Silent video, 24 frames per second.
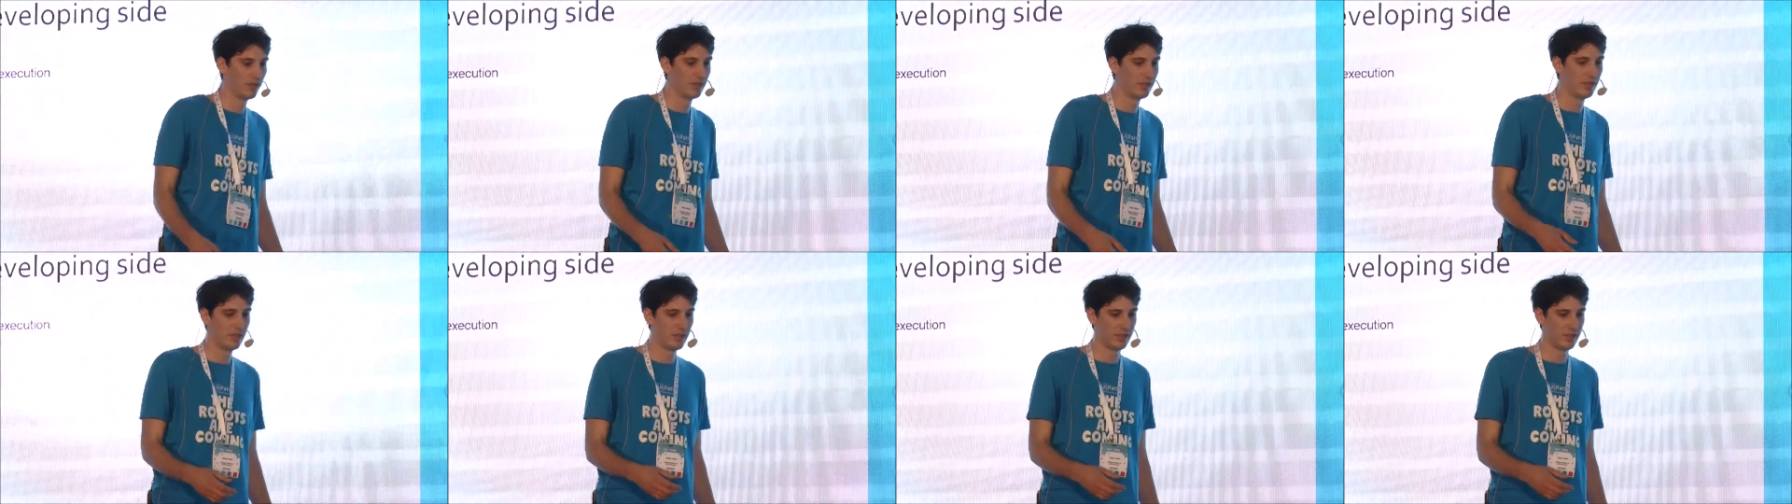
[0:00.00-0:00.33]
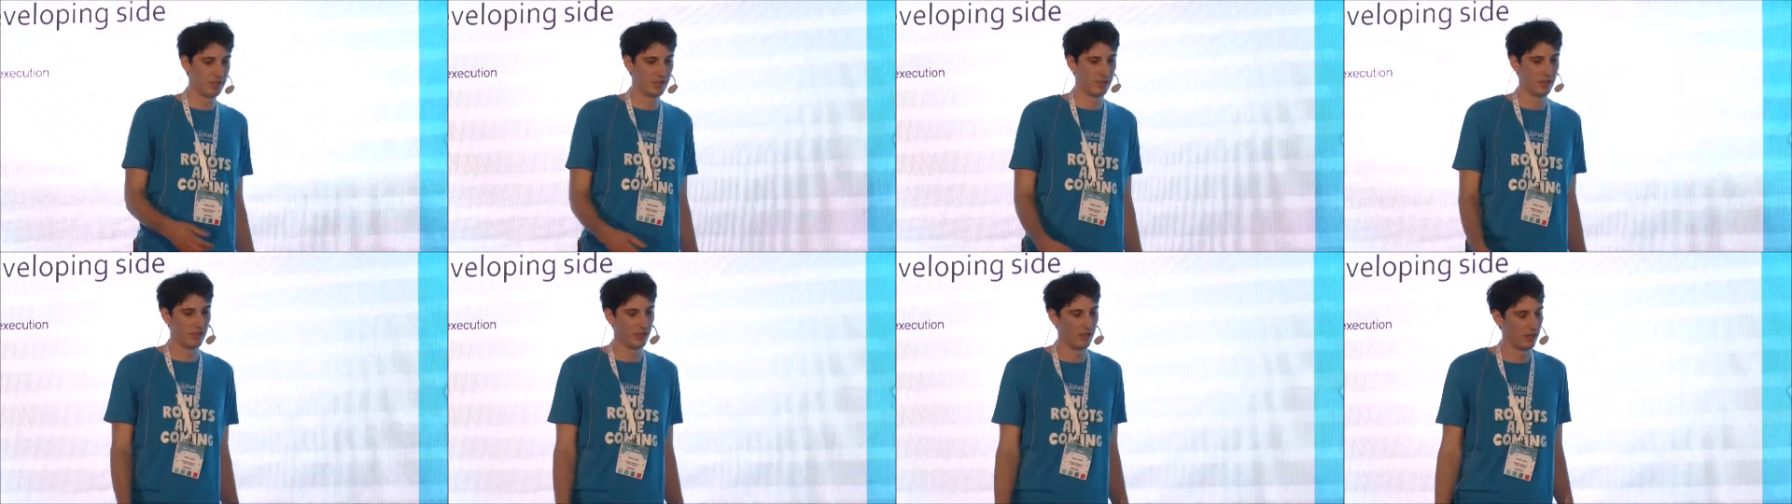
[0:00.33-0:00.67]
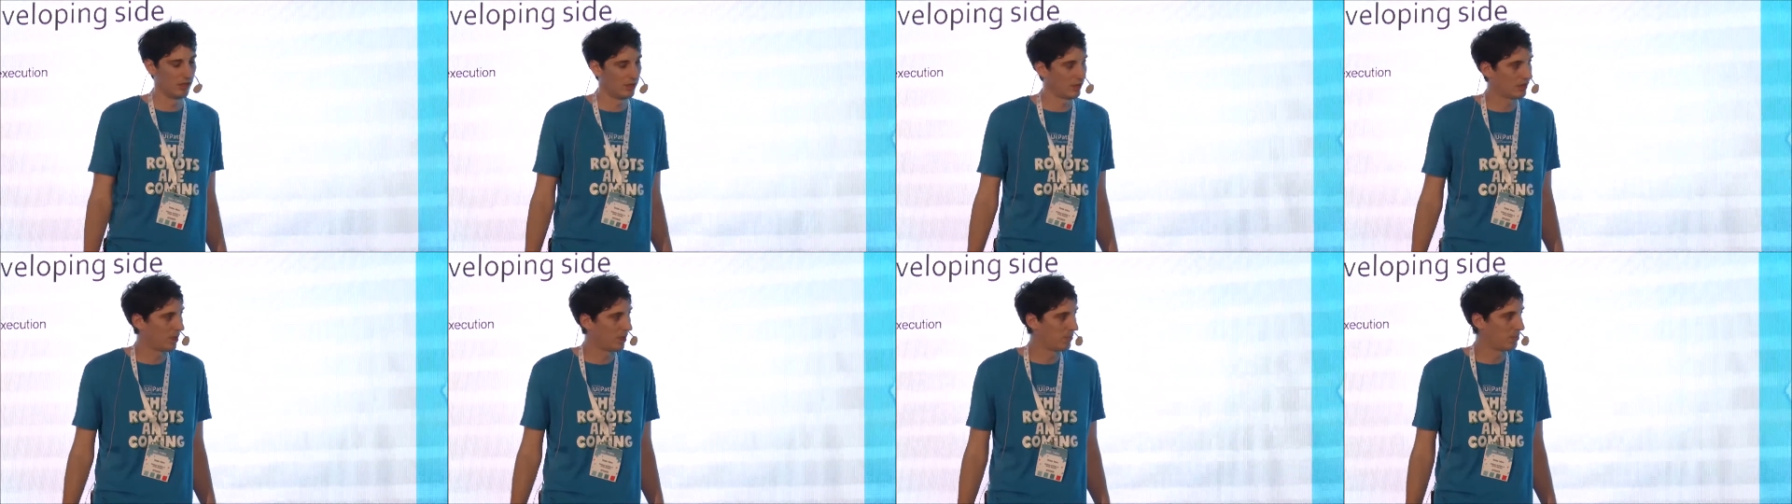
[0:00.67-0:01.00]
this
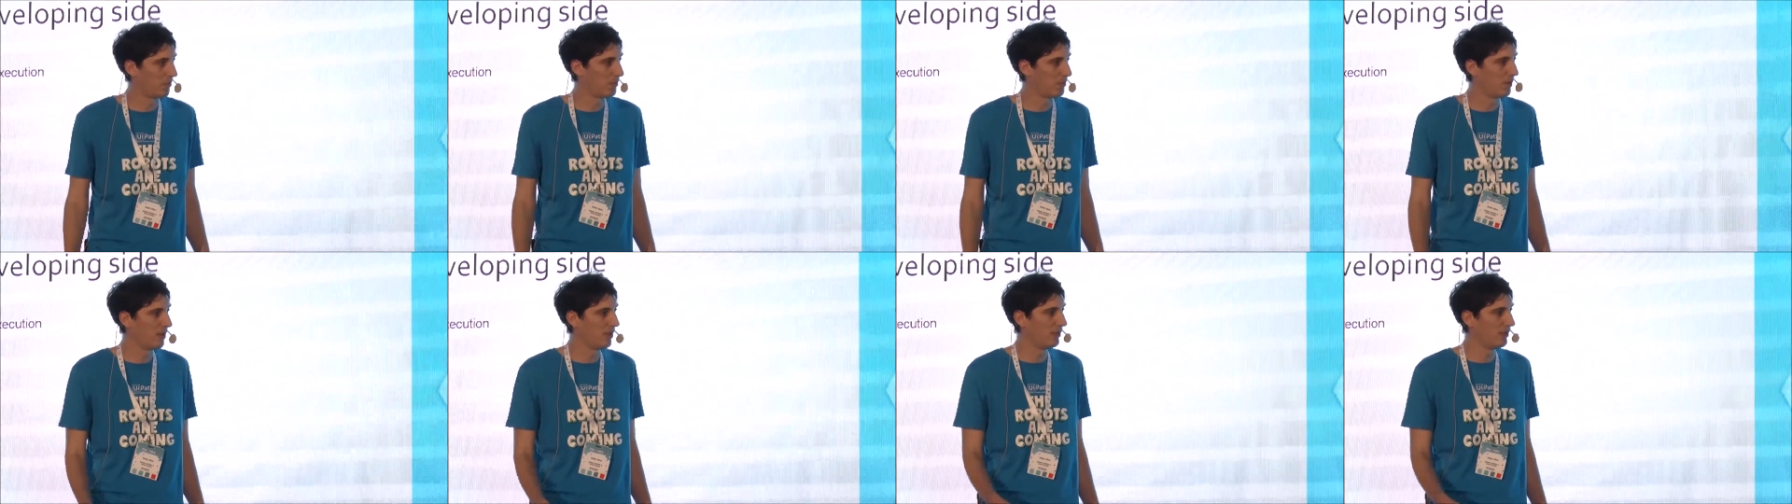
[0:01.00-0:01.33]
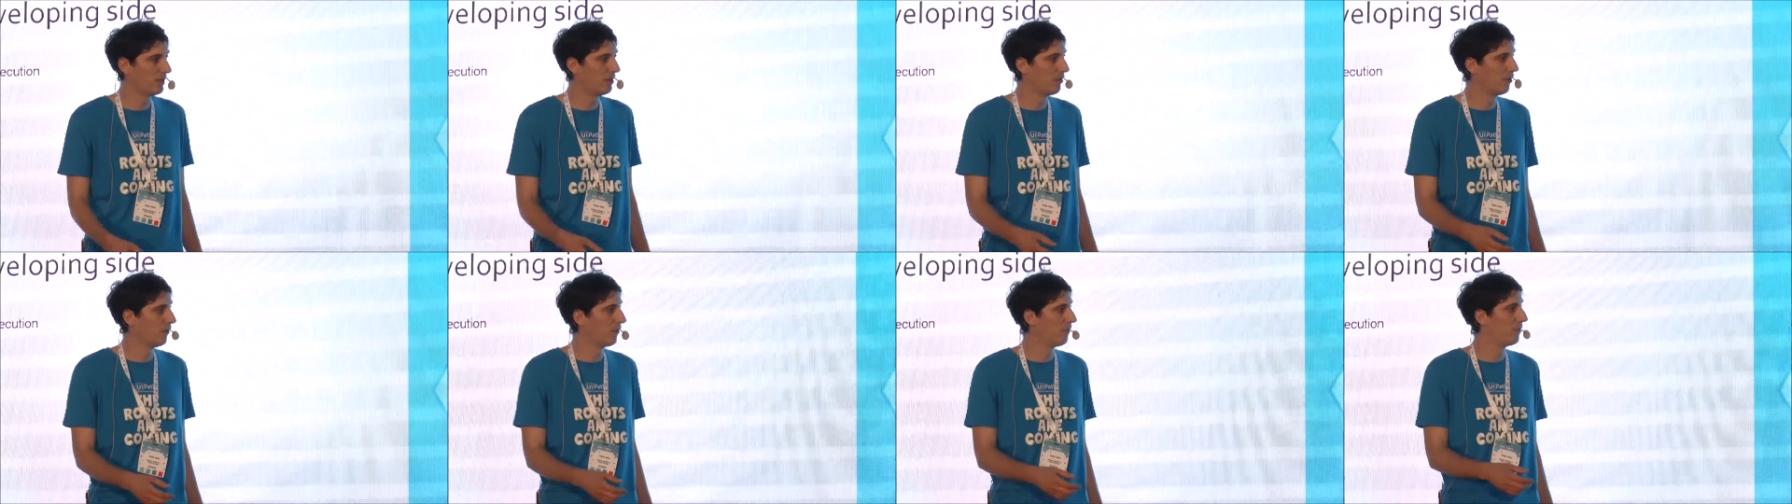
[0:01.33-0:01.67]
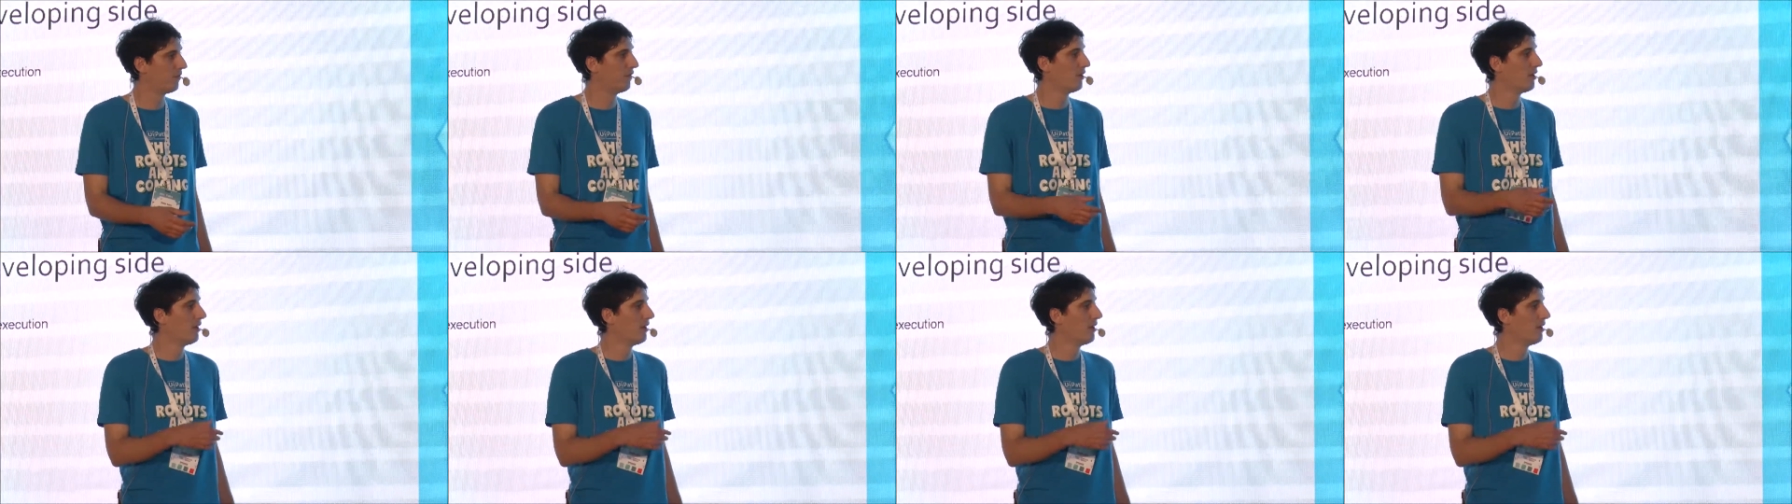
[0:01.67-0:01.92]
capability of